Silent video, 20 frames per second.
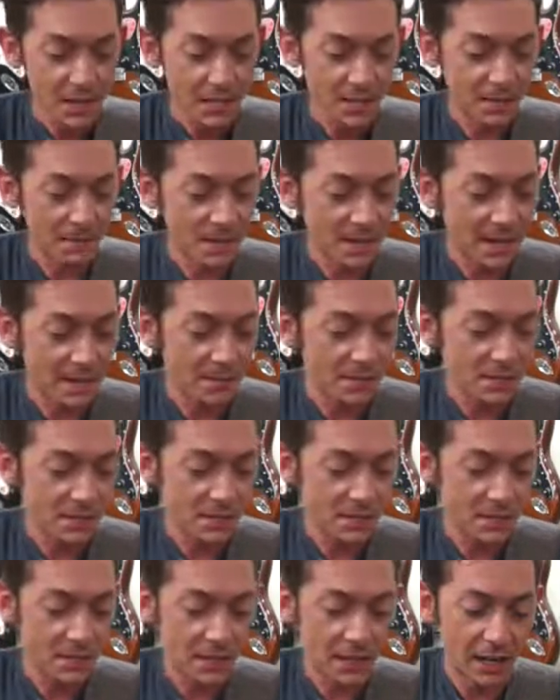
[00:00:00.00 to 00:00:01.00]

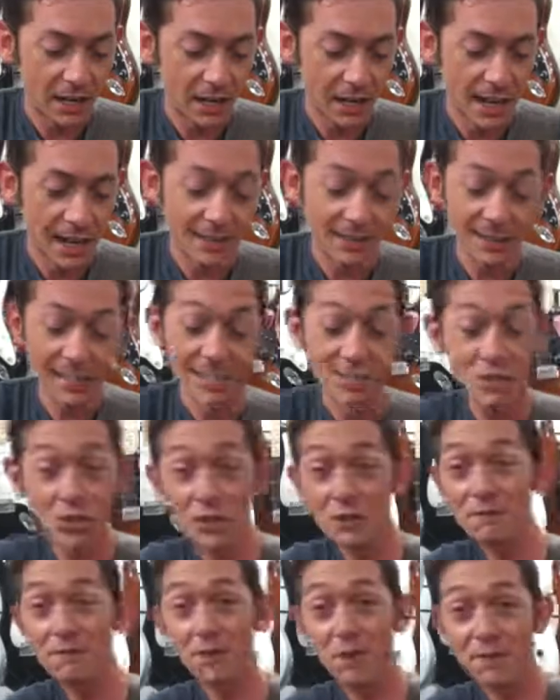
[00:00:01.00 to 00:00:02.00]
Sometimes it's
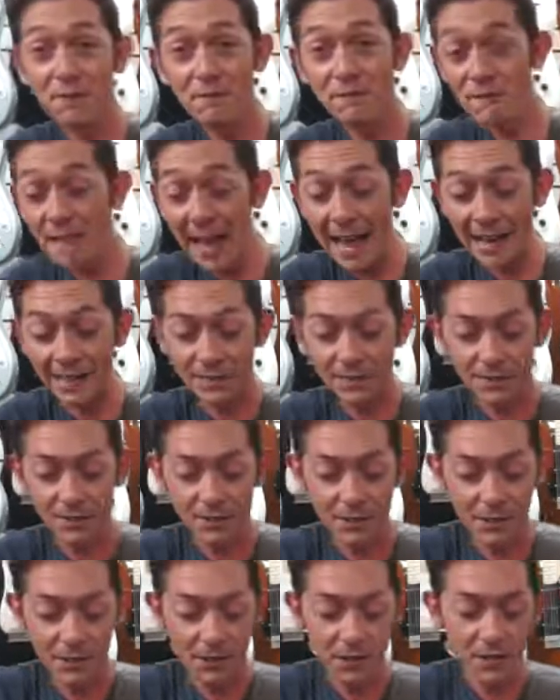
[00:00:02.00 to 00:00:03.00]
good for effect,
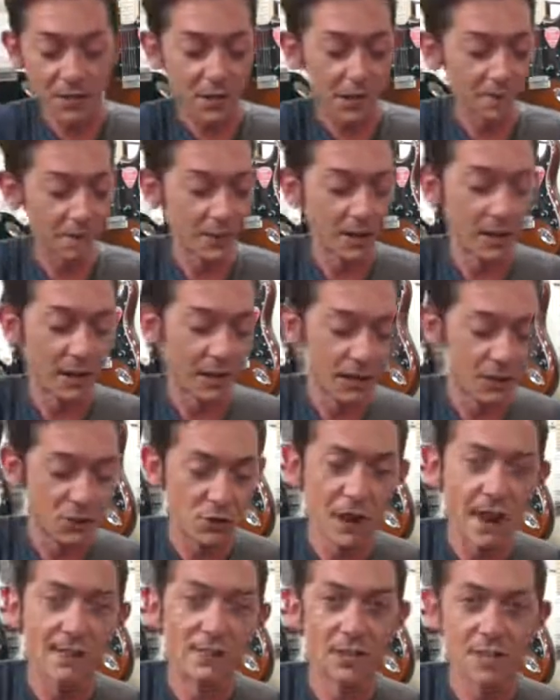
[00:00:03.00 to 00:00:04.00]
though. If you're
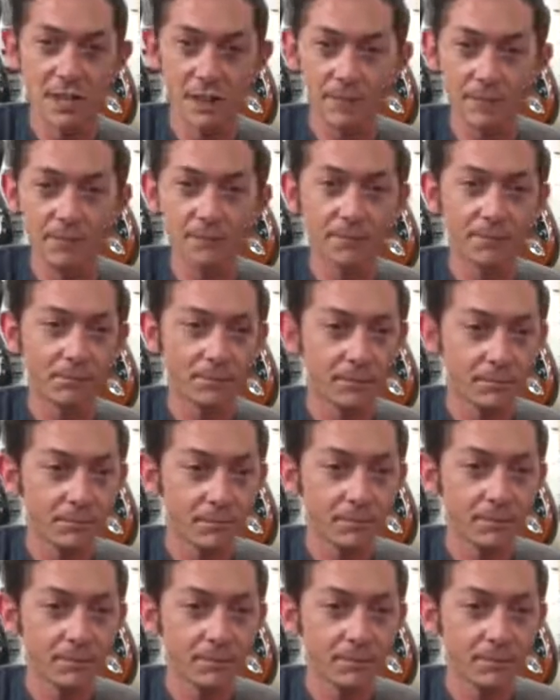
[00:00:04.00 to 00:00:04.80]
driving something,